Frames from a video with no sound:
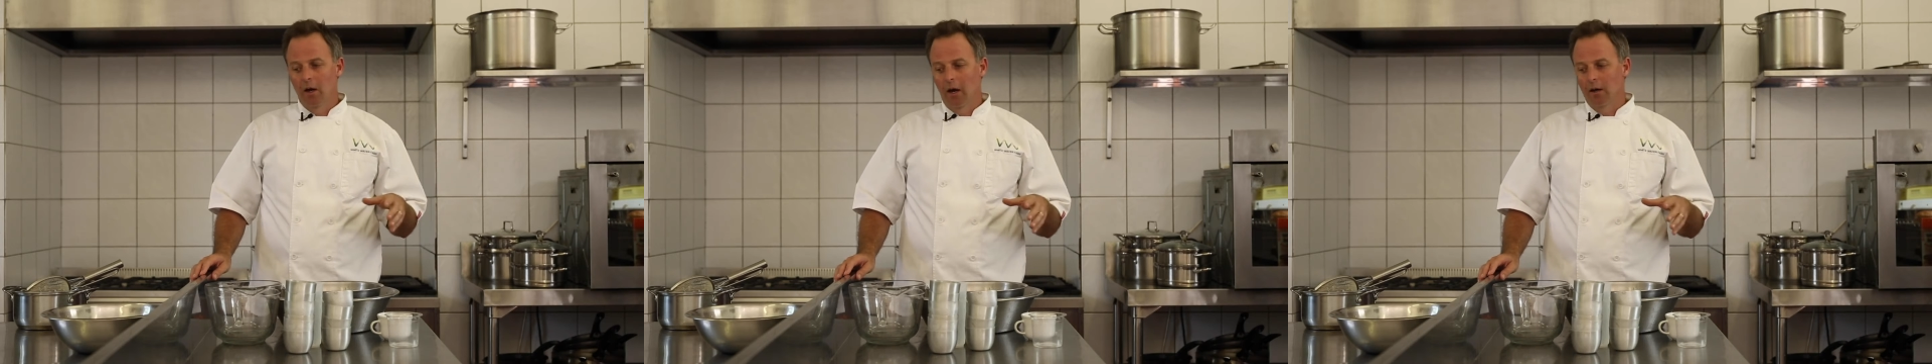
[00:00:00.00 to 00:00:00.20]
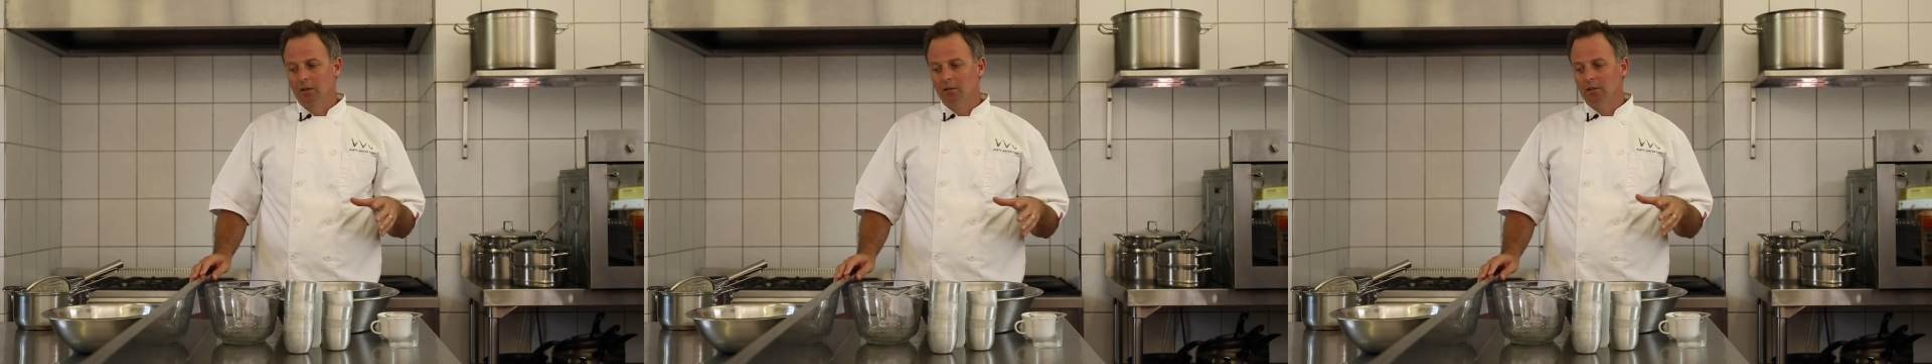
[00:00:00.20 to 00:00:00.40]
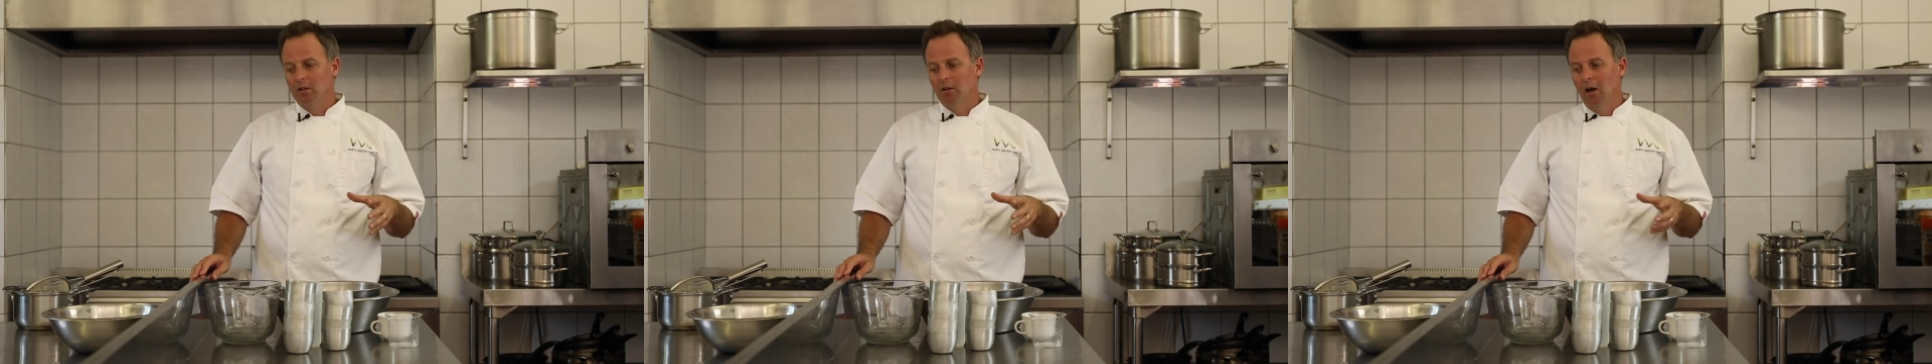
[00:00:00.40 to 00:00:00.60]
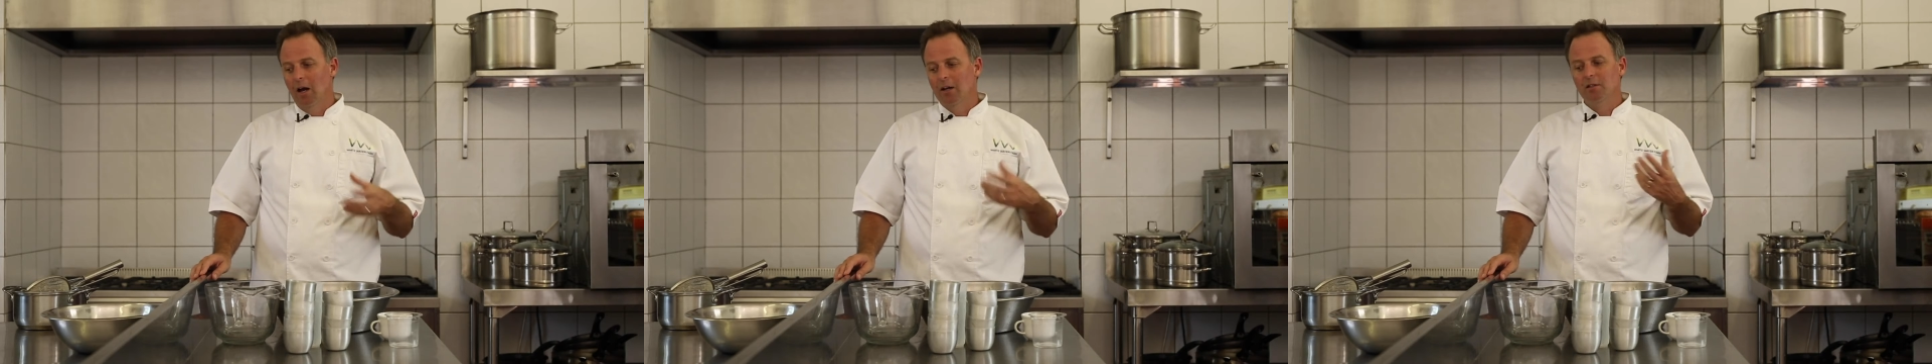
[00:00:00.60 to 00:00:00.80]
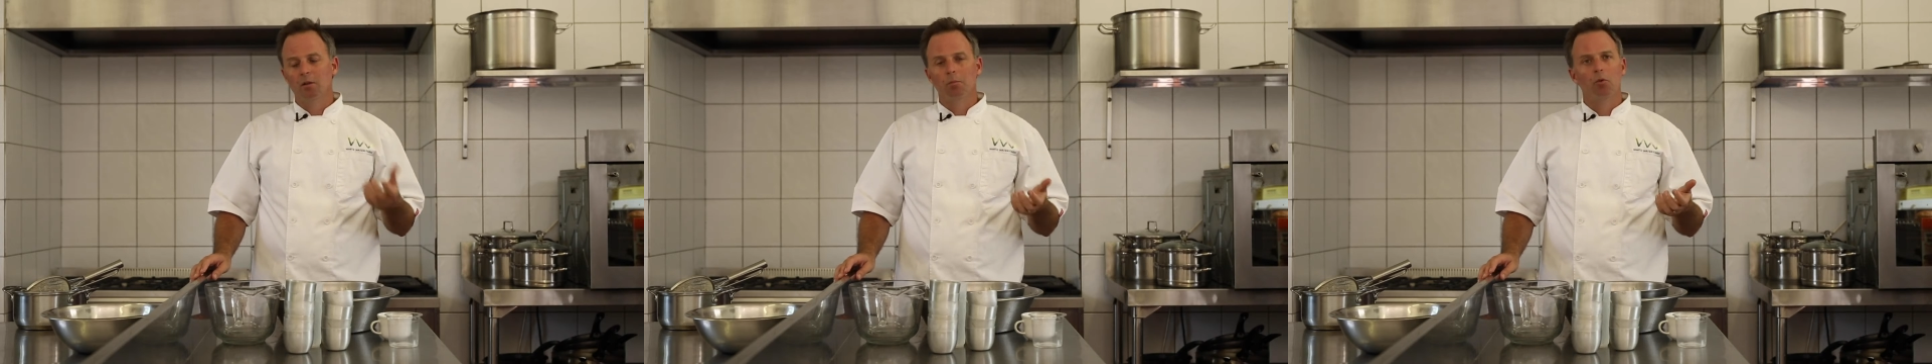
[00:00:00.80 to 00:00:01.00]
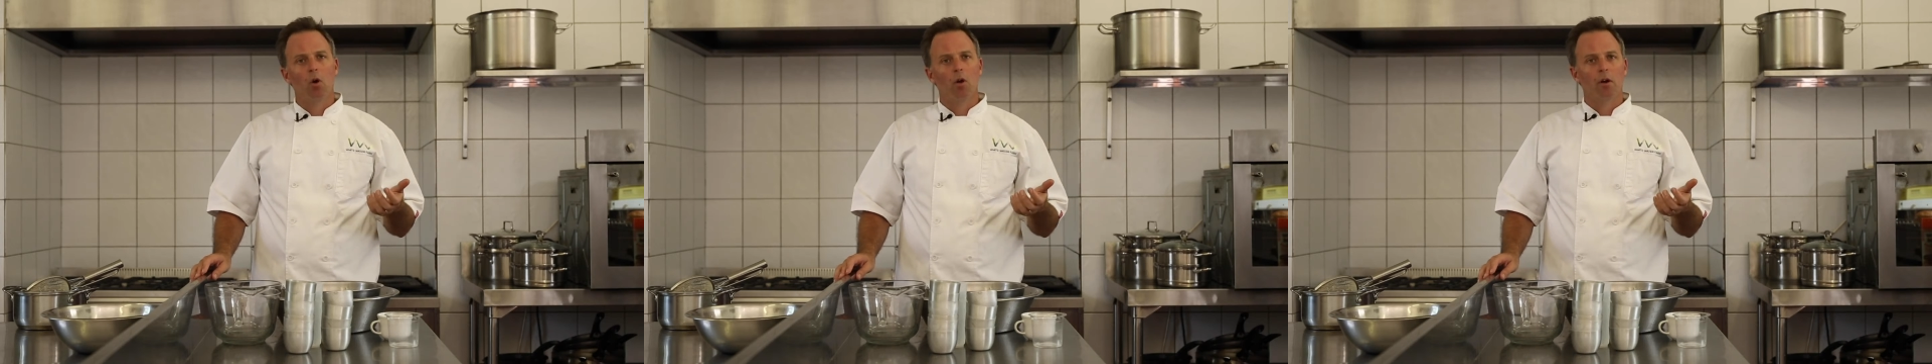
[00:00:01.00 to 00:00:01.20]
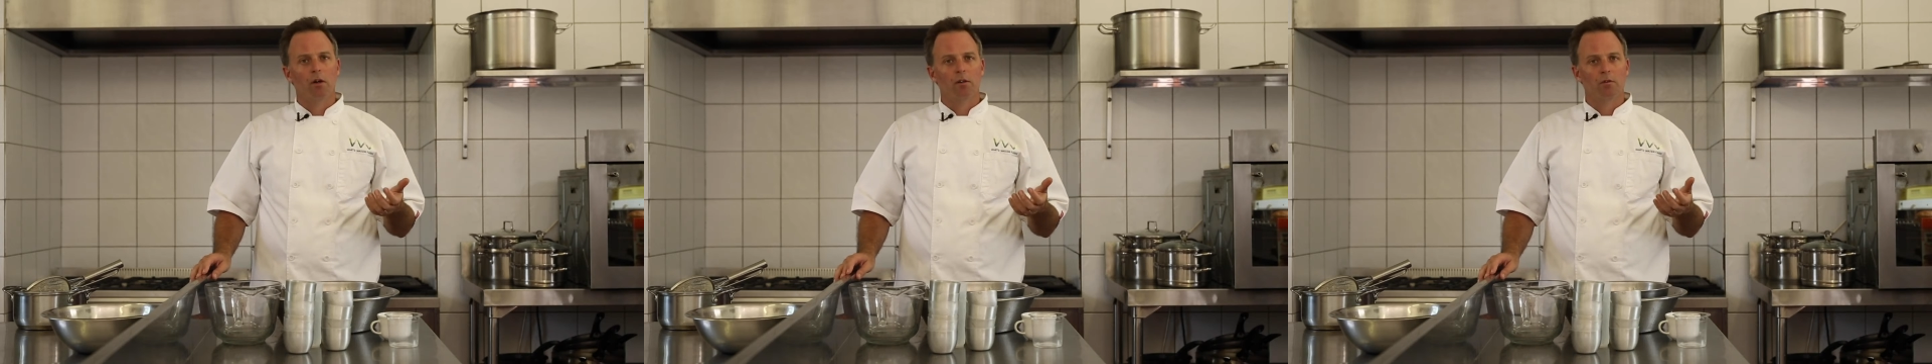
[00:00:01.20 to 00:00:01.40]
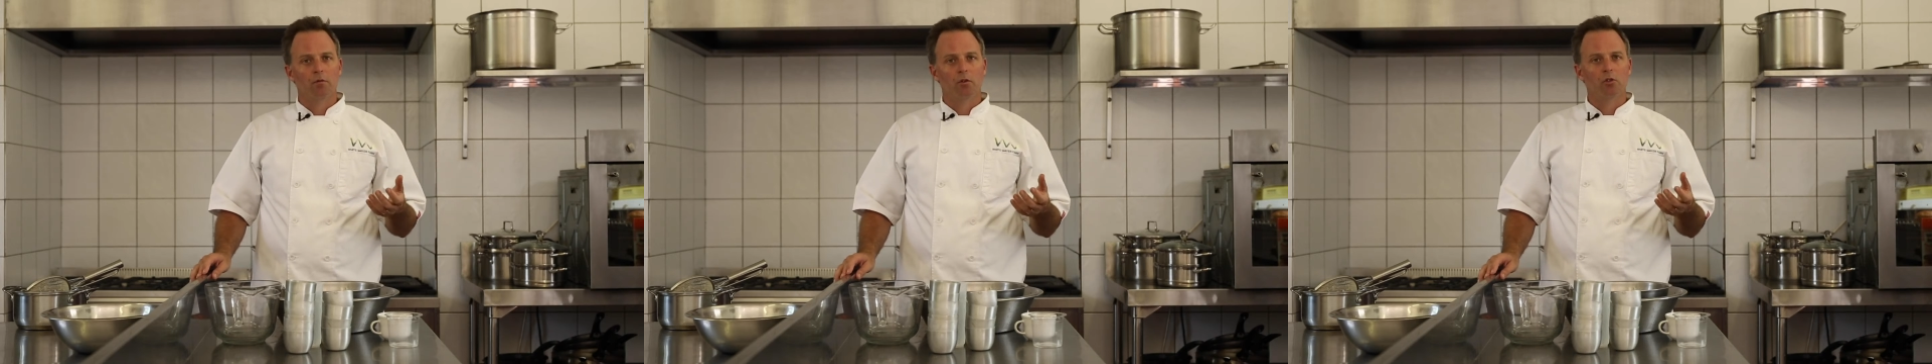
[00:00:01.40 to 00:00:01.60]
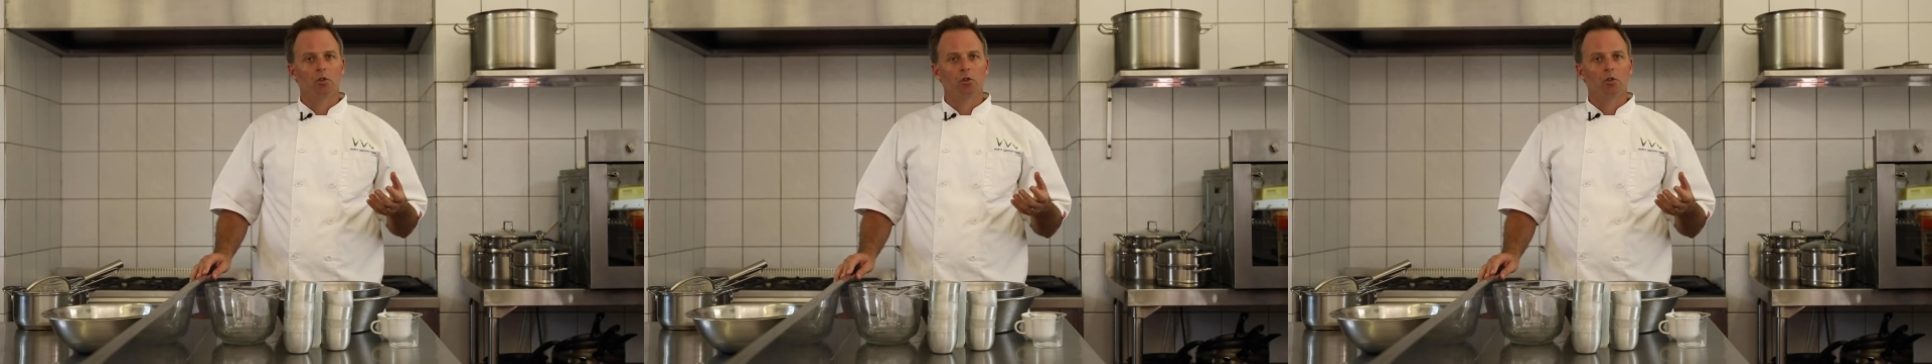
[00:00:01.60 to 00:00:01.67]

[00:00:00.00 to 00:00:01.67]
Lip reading: and it's the nicer product of the